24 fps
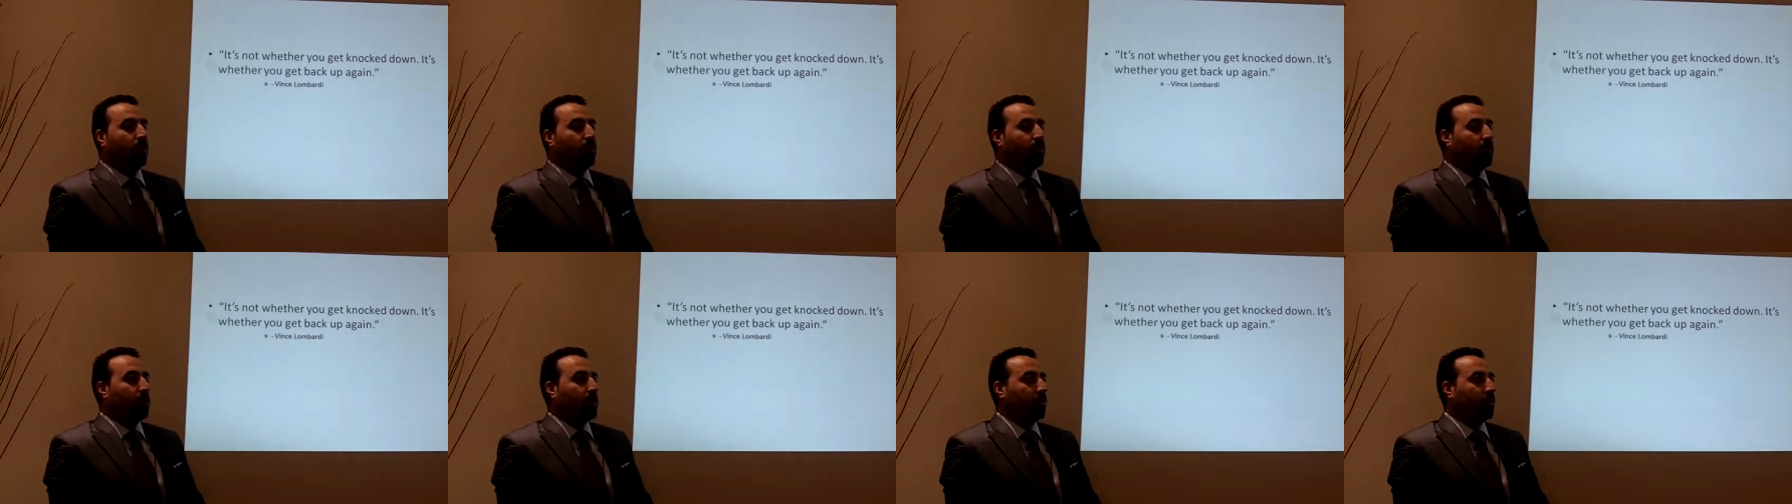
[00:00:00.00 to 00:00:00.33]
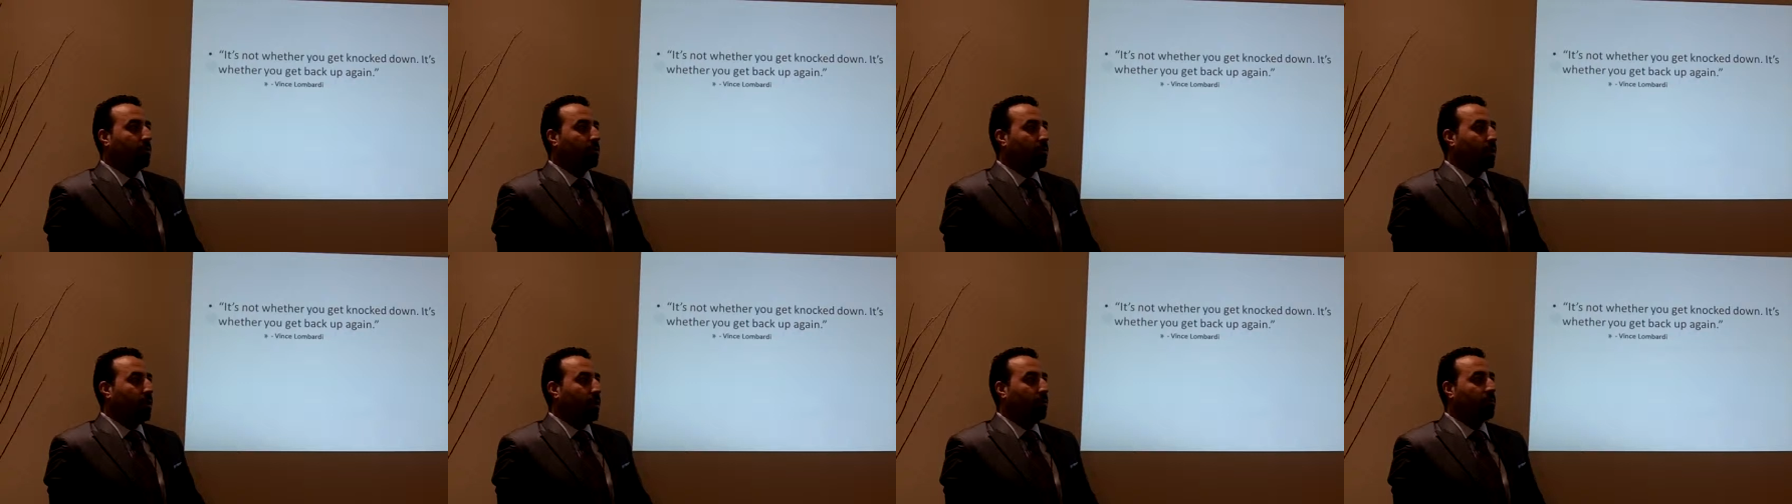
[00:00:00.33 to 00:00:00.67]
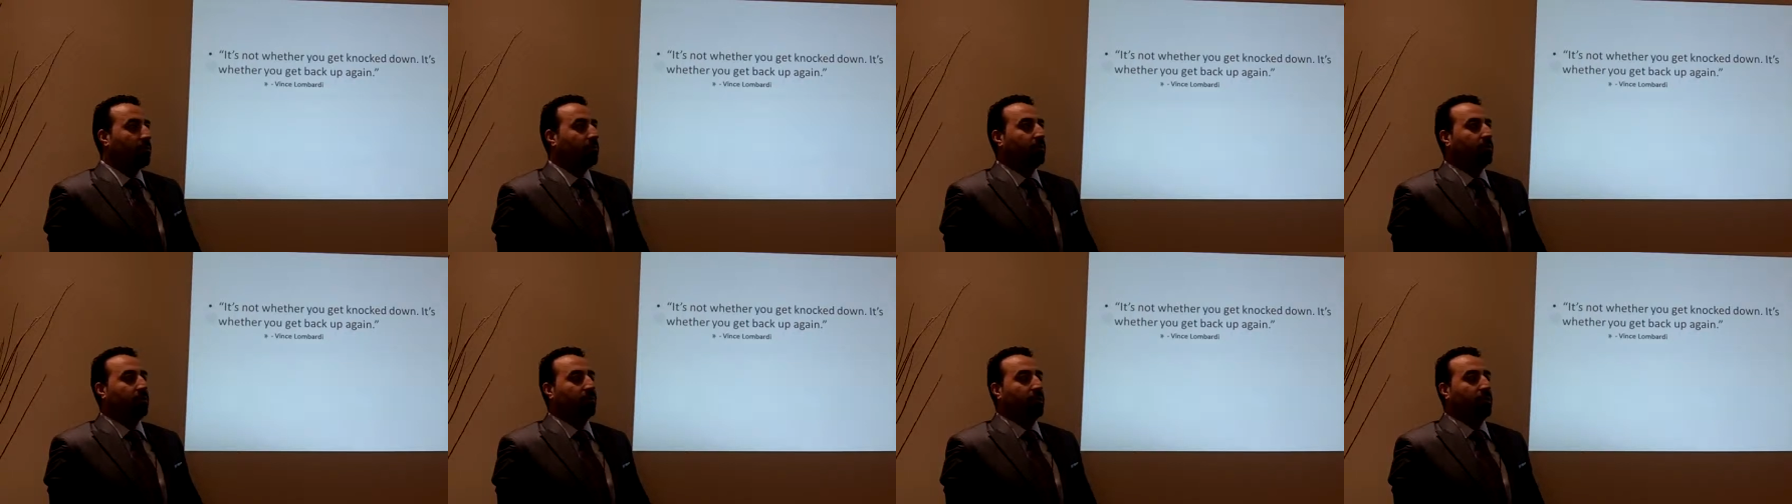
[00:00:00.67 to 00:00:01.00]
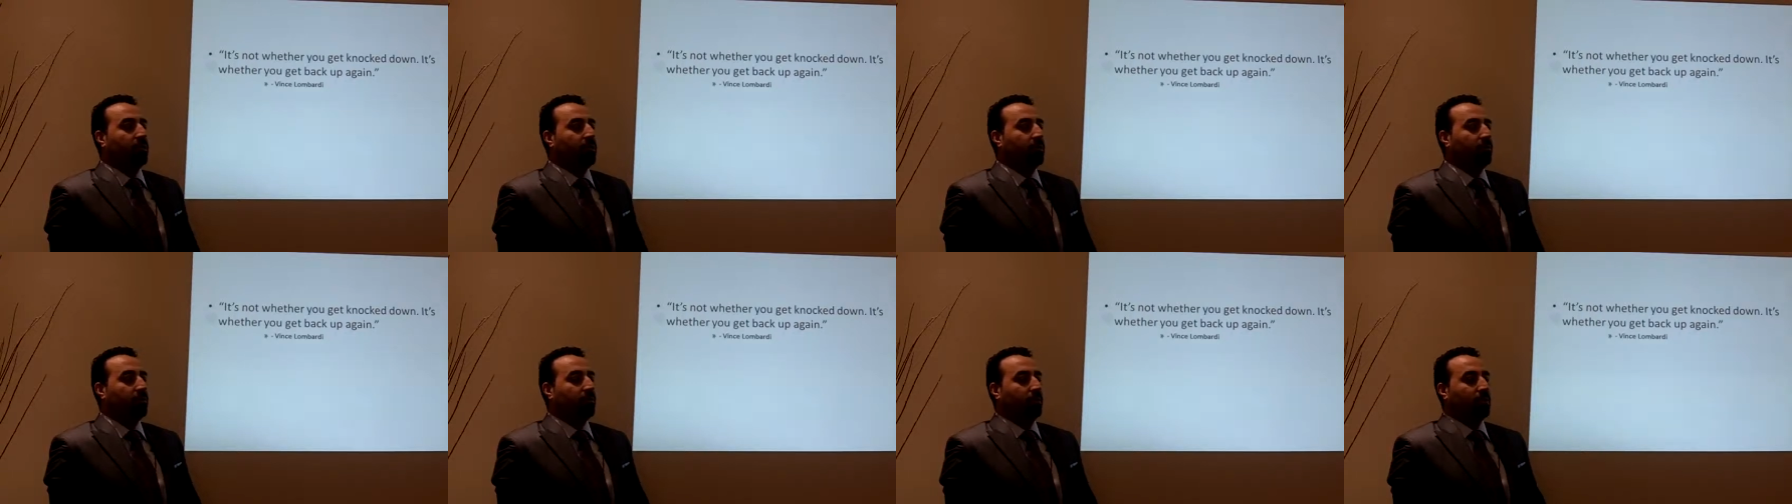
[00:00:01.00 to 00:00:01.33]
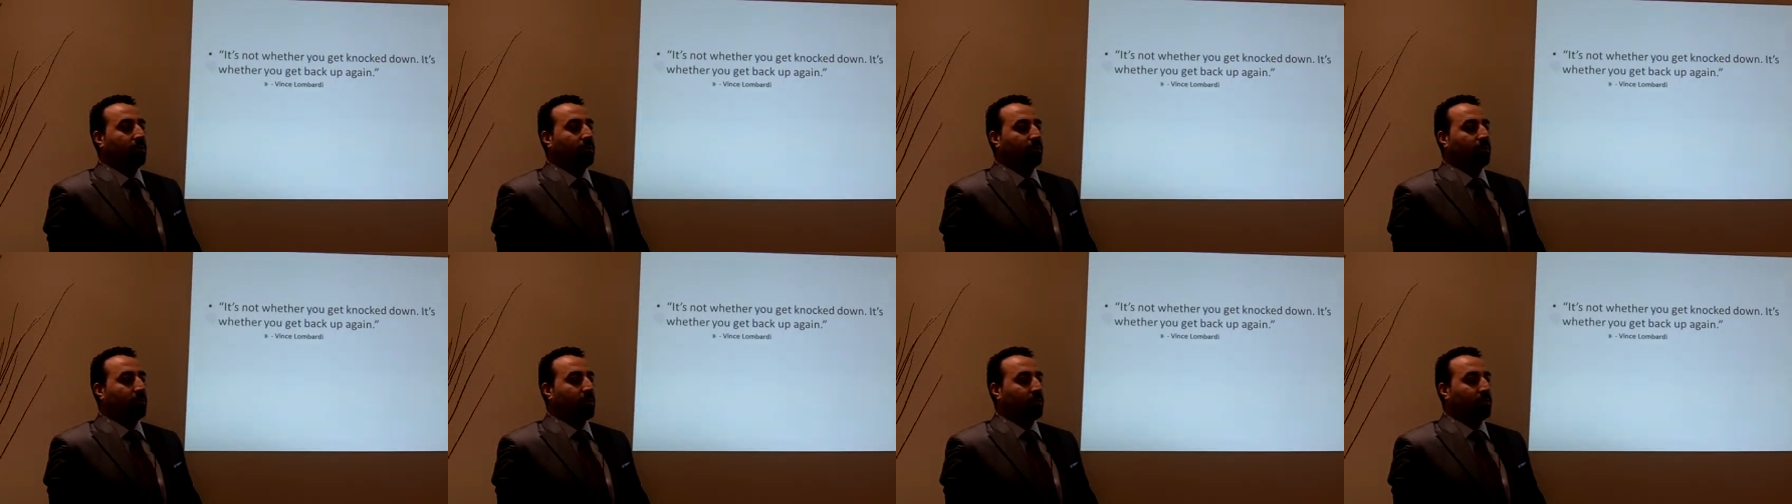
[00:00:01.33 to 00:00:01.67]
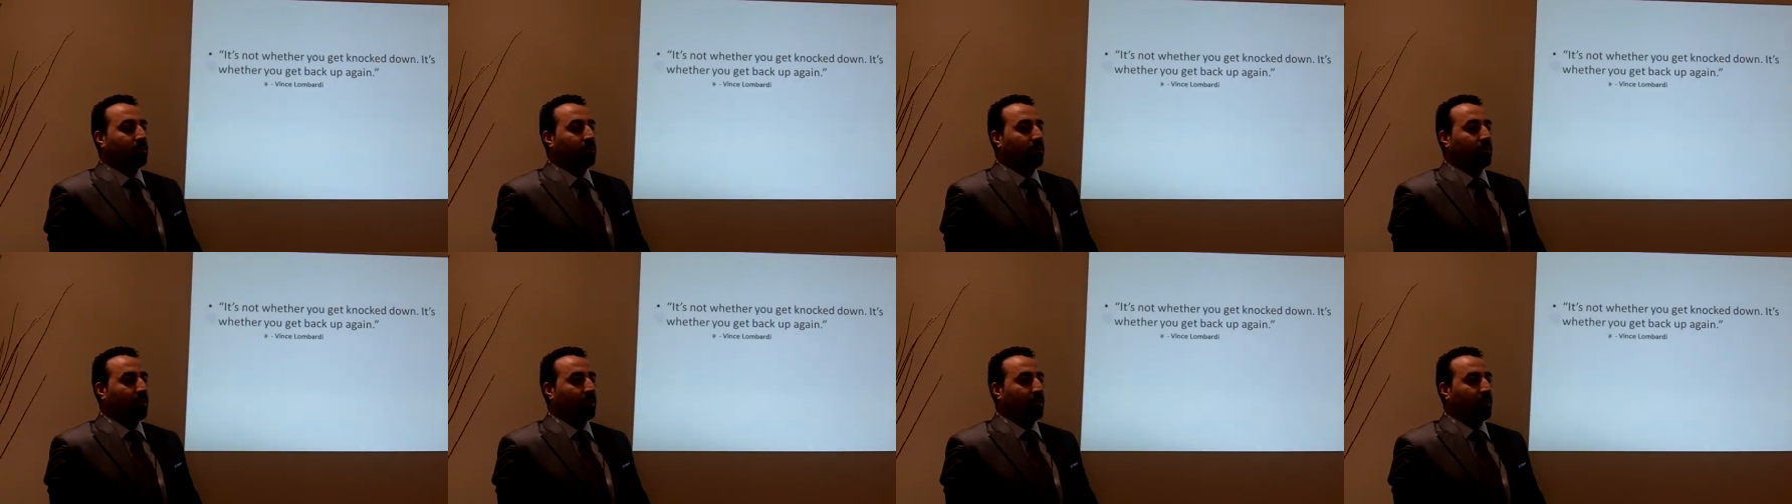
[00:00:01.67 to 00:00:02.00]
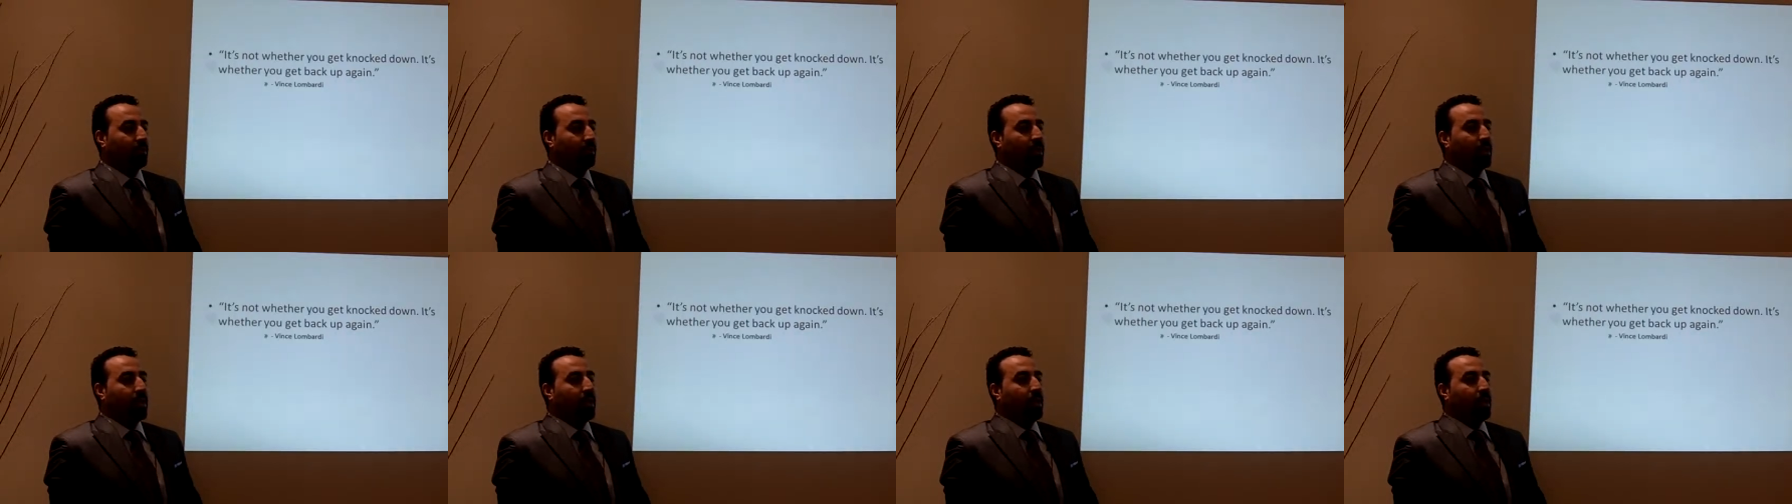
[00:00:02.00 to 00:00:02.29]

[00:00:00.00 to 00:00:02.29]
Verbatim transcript: you can do everything that we discuss here